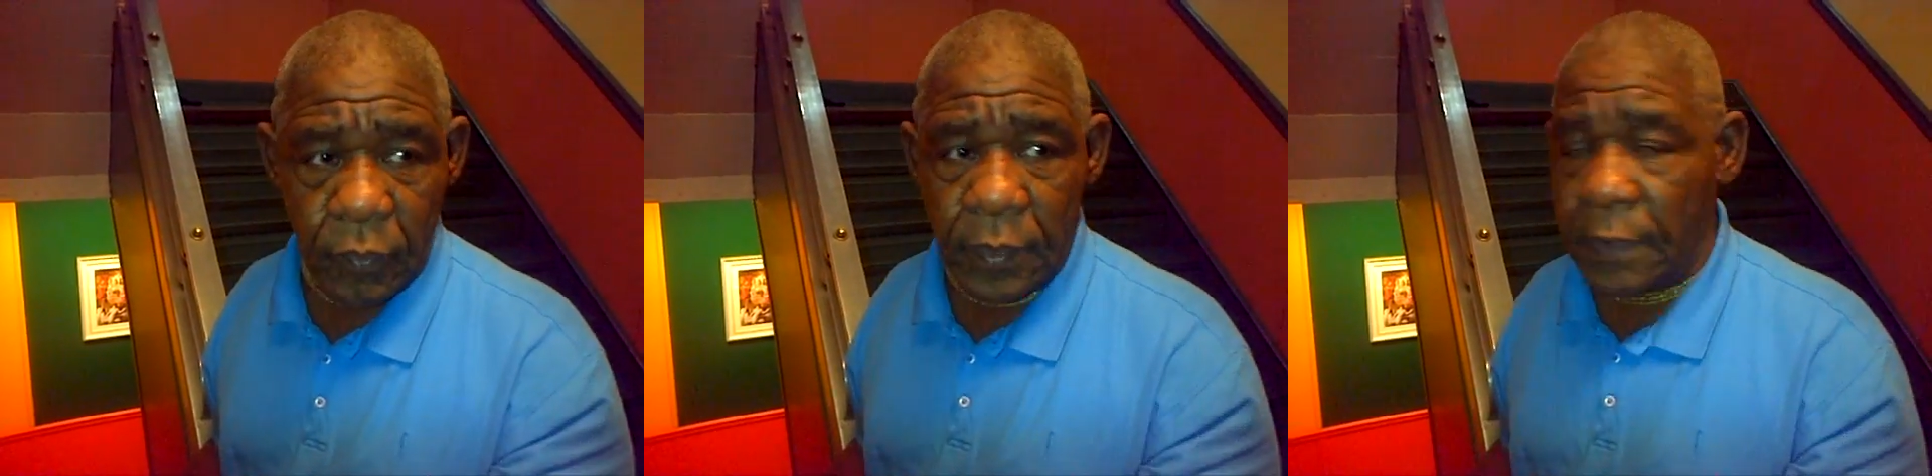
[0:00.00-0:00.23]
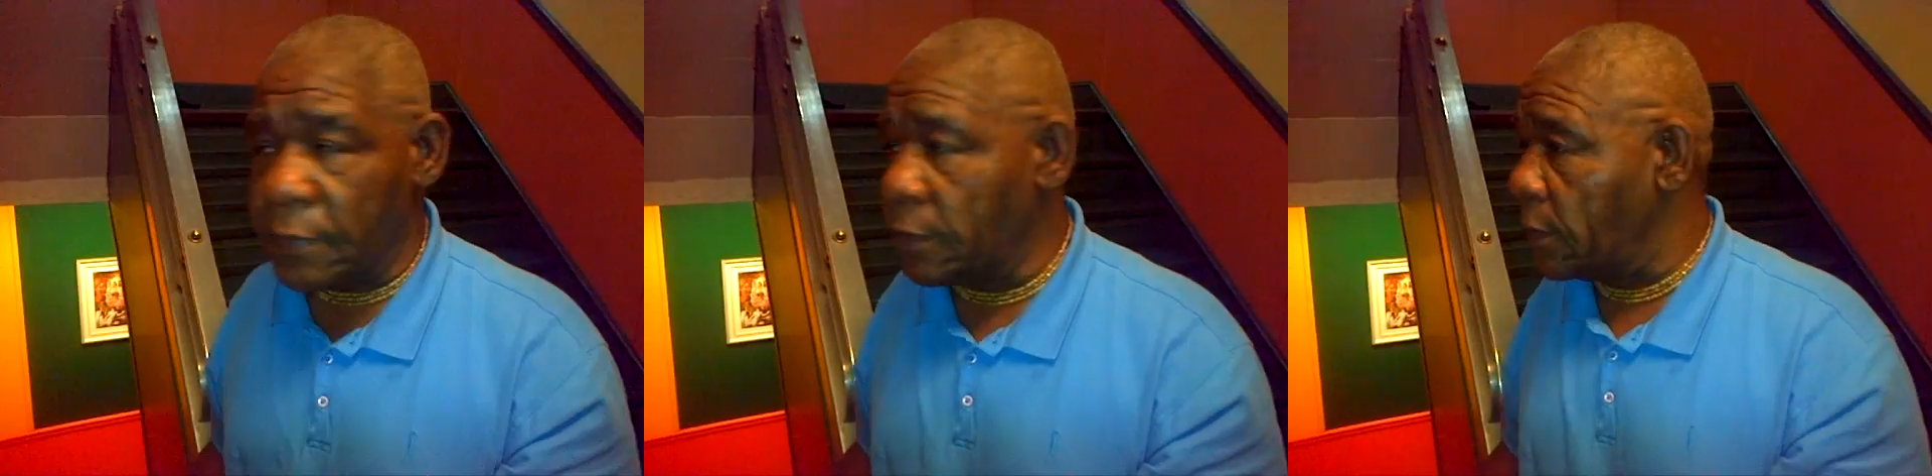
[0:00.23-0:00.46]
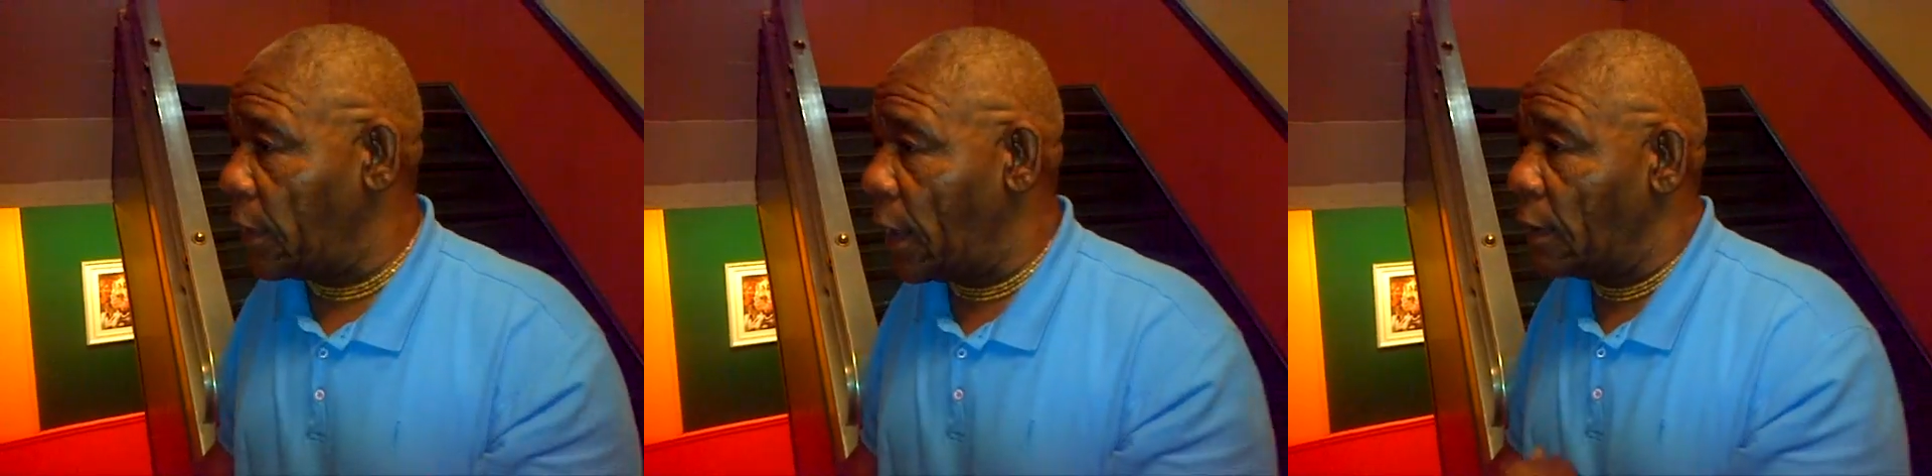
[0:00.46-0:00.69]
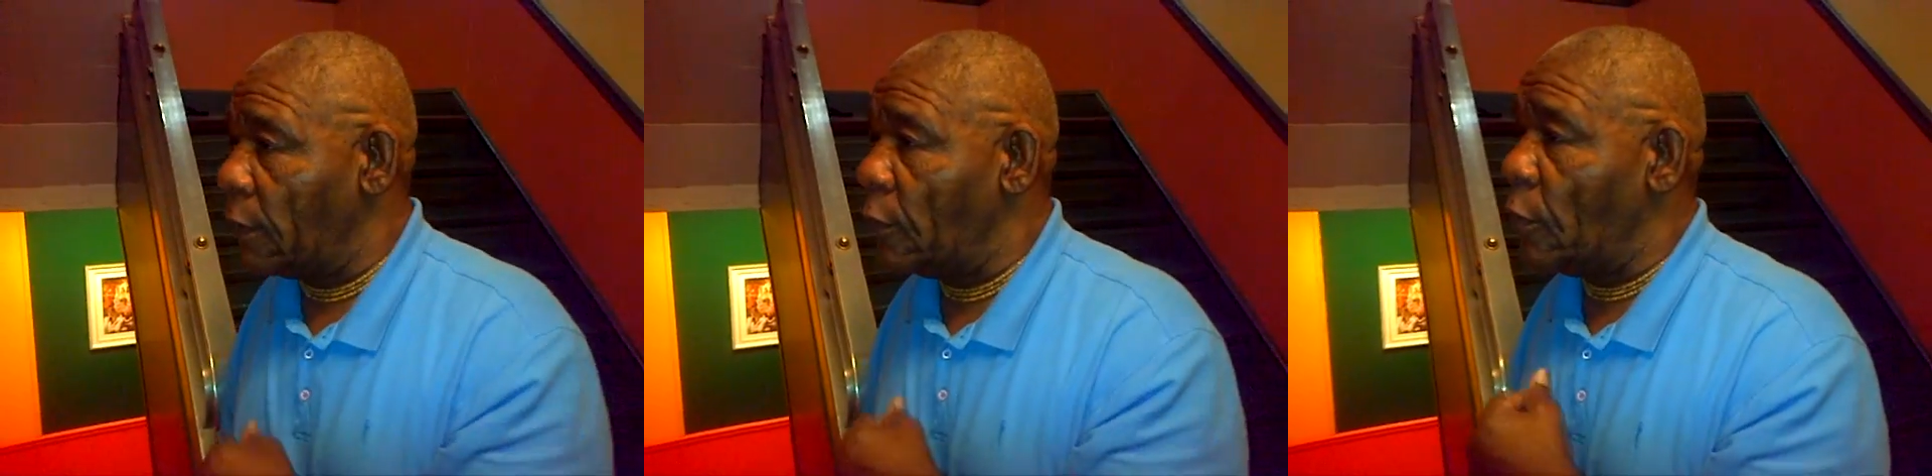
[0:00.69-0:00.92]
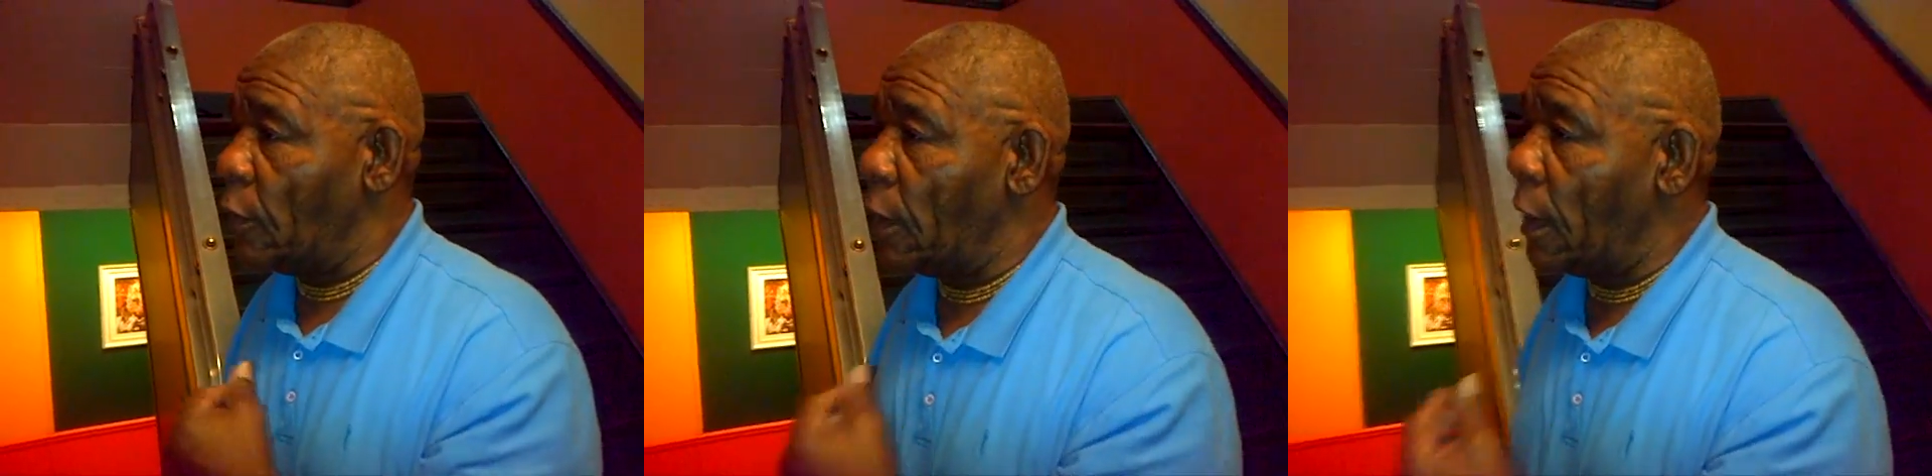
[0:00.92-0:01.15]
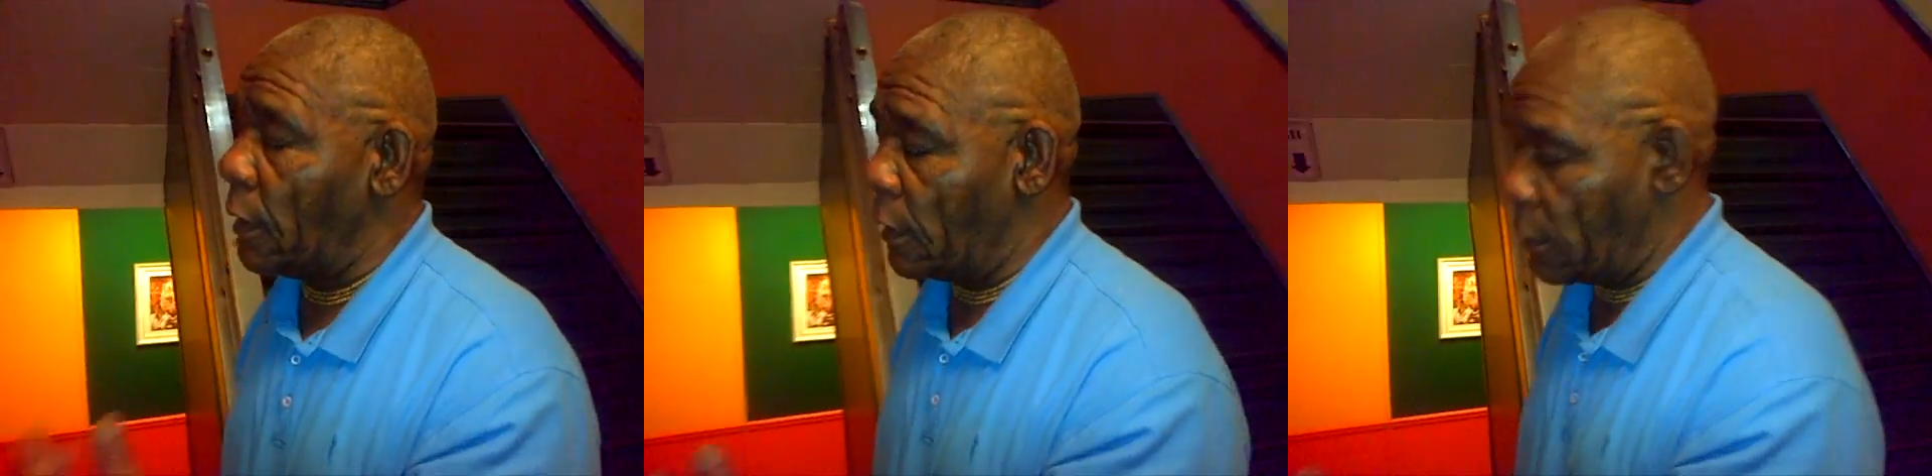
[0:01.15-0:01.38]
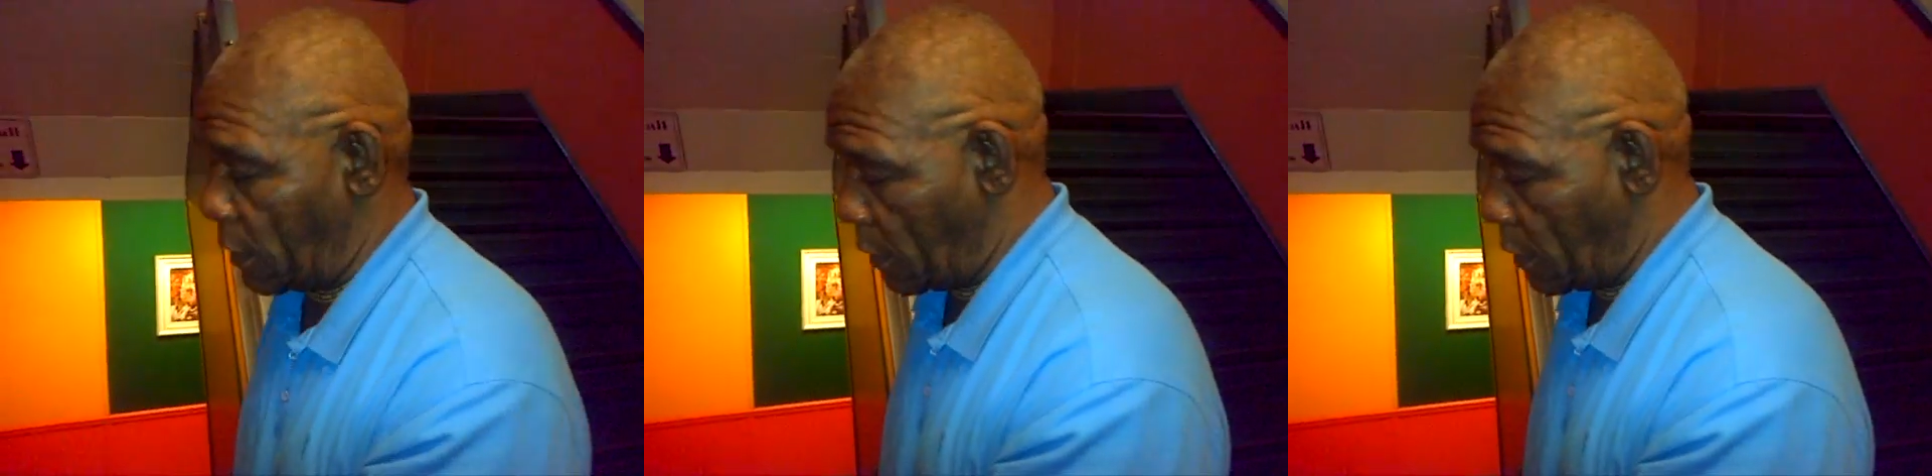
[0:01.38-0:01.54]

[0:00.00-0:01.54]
that's got a whole lot of